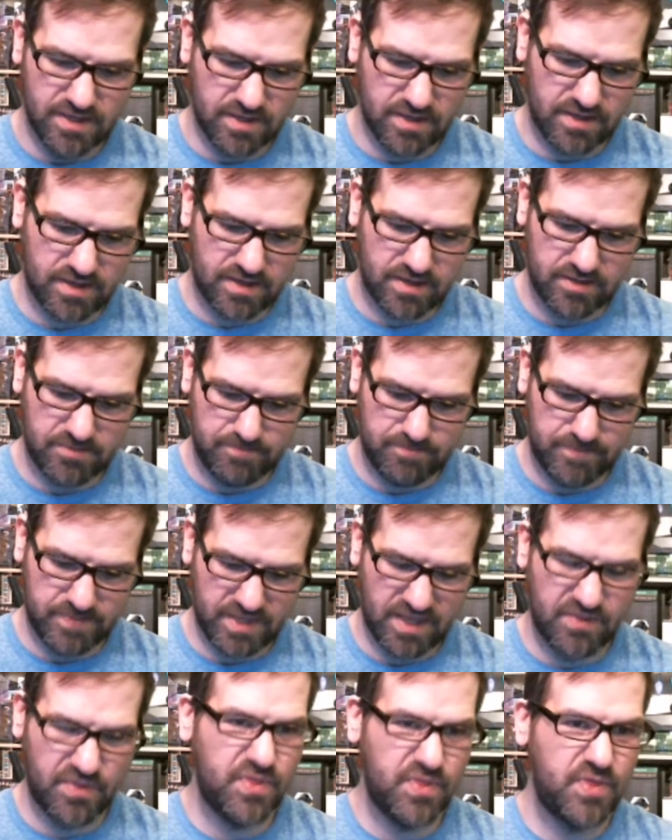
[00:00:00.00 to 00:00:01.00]
I
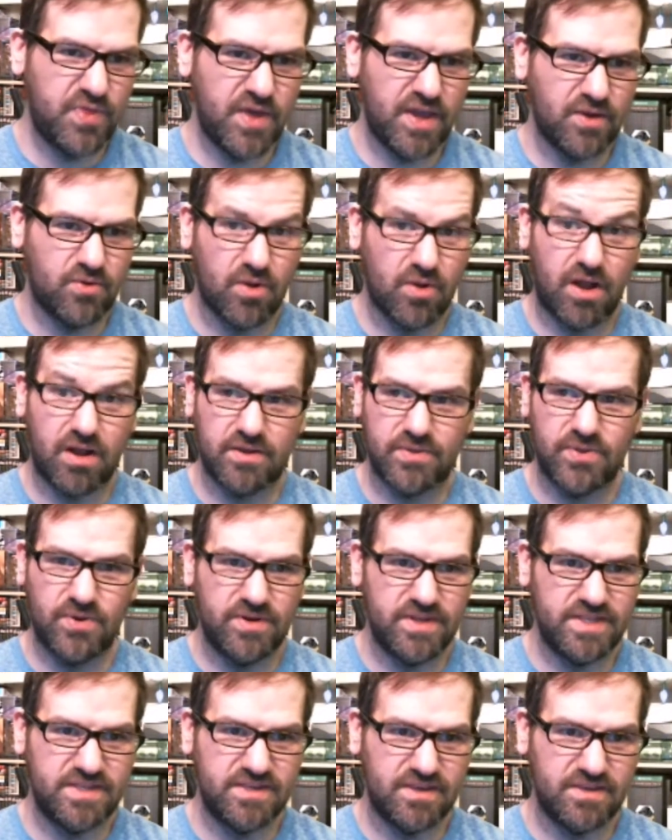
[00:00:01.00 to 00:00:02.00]
think Rock
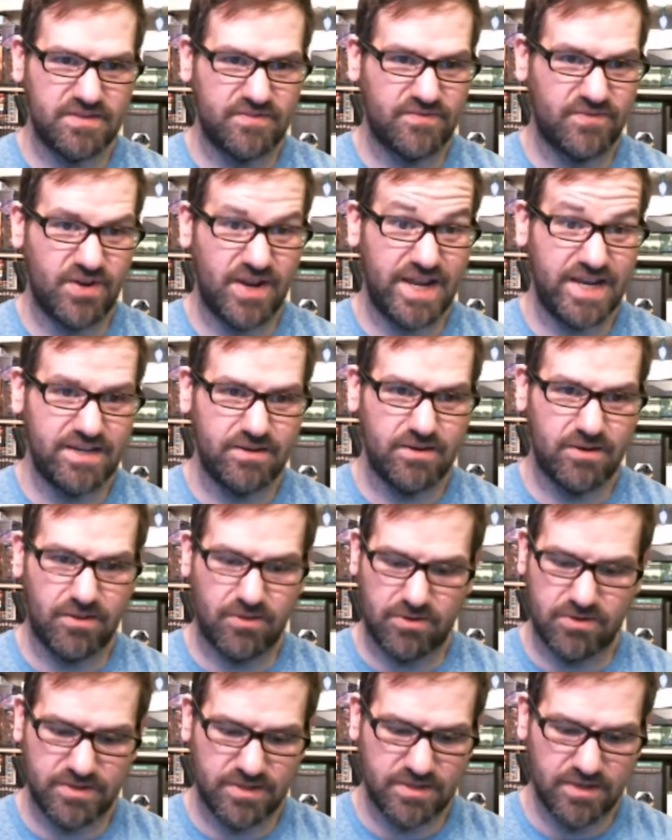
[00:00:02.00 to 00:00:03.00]
30 sells it for
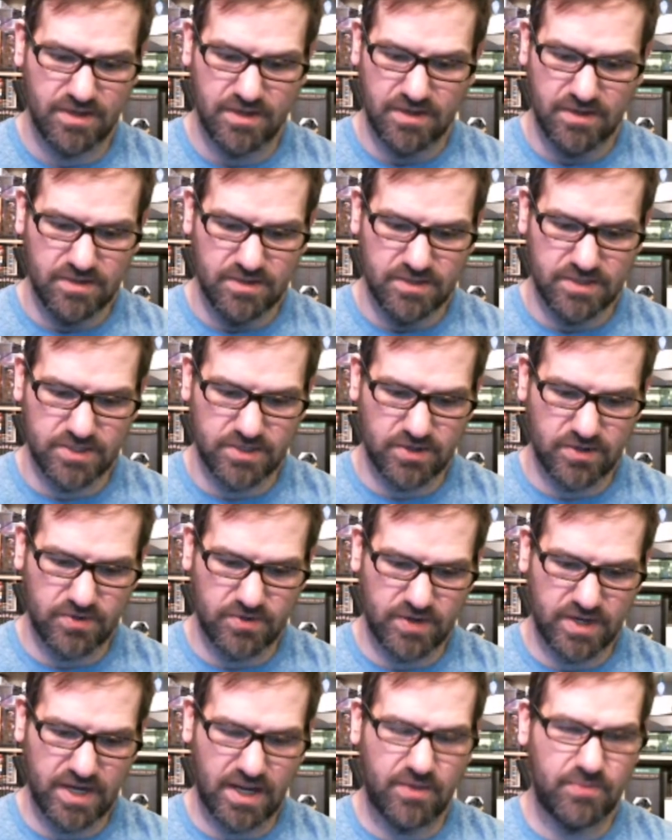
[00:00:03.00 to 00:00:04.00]
$8. So,
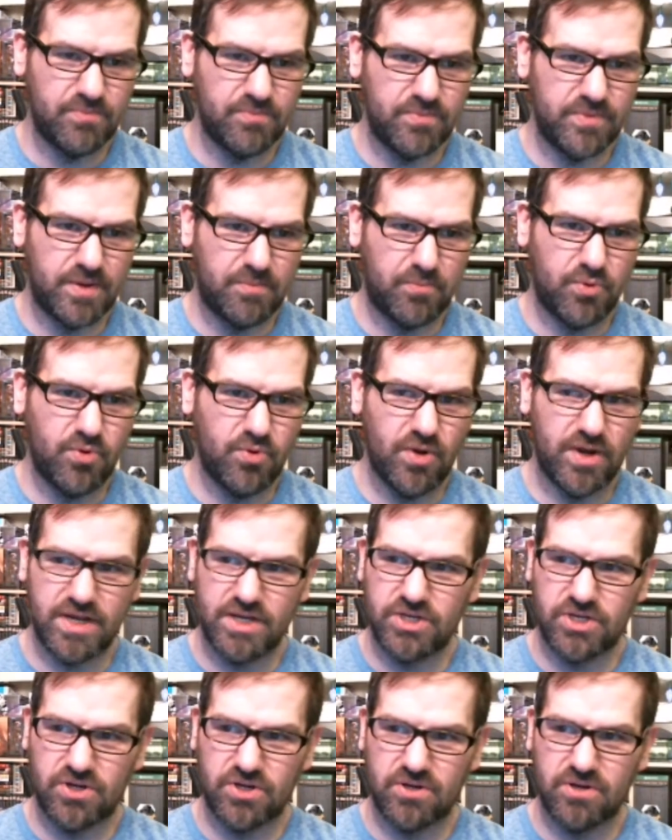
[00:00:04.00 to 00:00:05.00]
and I'm pretty
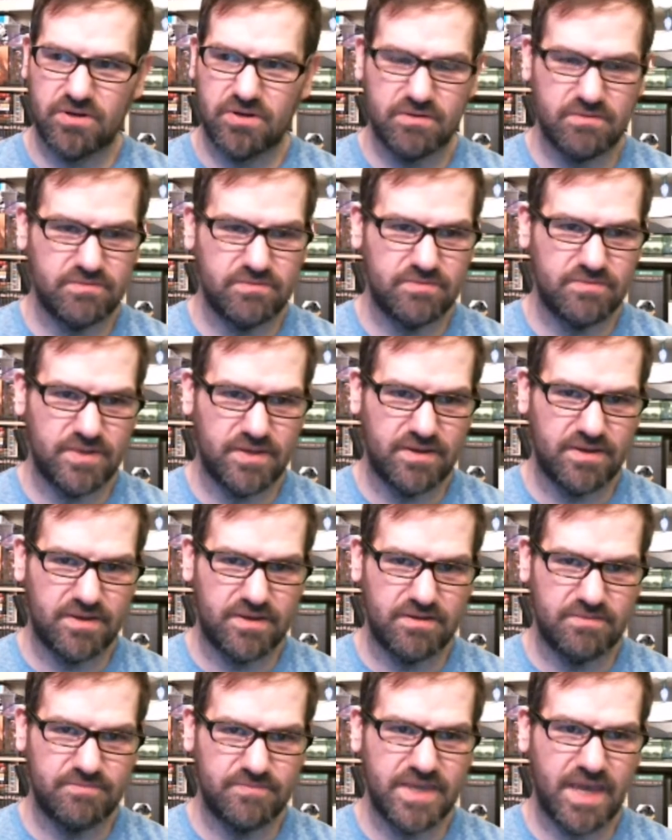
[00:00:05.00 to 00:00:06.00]
sure
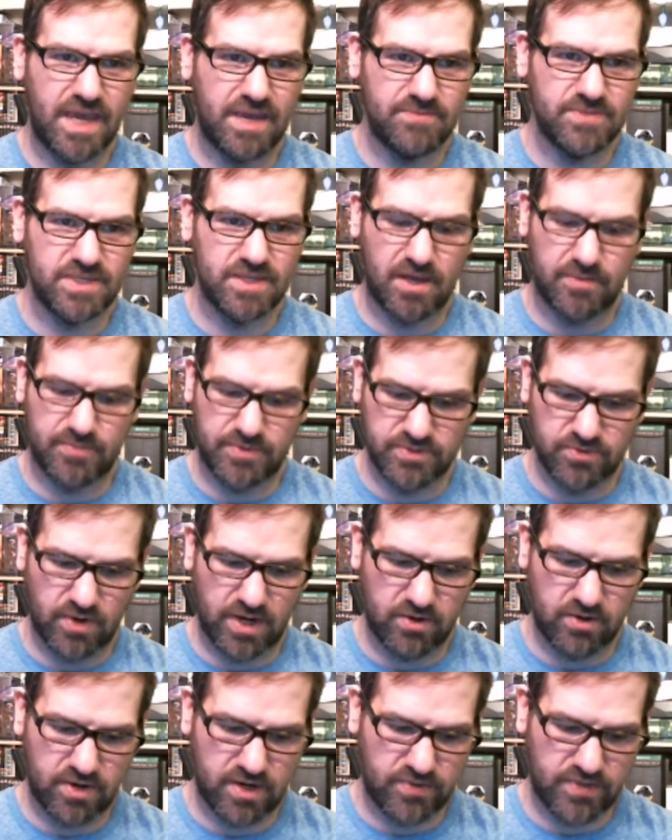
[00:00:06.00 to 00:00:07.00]
GameStop is
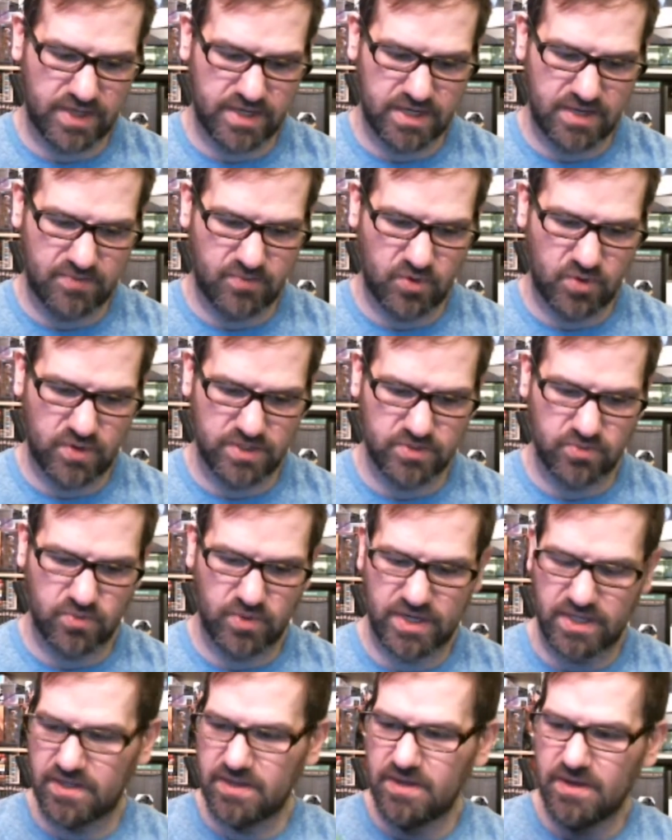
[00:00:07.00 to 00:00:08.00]
right around that neighborhood as
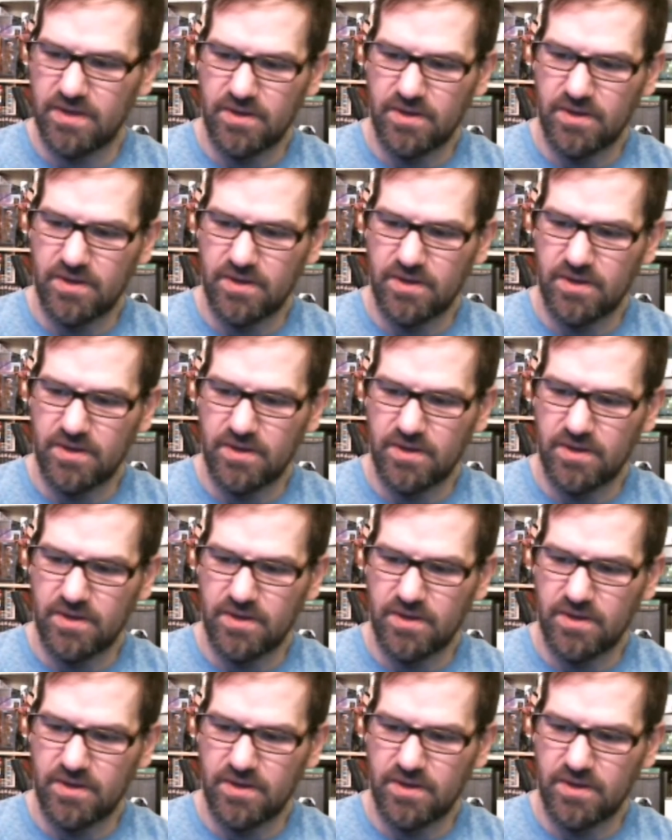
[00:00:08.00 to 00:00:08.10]
well.